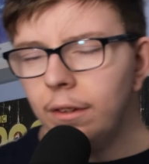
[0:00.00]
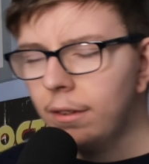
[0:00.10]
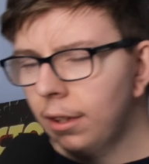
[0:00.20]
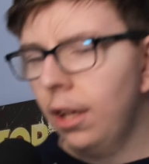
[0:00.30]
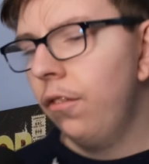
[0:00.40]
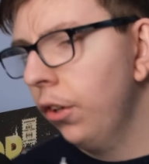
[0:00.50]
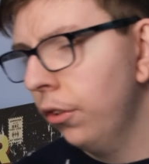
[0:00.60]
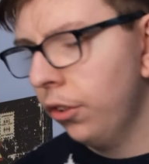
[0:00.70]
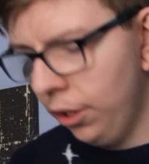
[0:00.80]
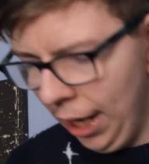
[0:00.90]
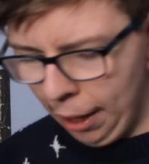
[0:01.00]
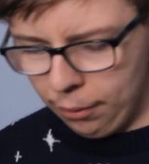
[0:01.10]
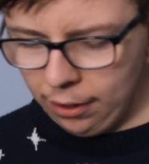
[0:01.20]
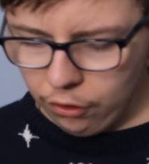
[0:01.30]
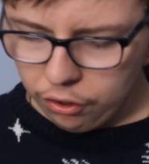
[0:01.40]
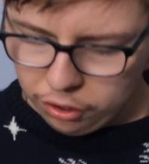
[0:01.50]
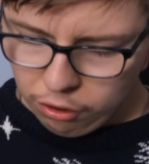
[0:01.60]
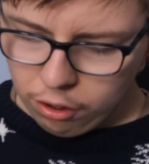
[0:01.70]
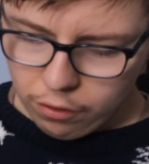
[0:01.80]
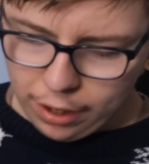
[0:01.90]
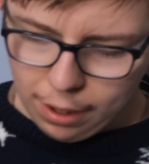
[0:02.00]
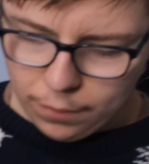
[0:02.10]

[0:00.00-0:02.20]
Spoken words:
significant is going to happen in the story.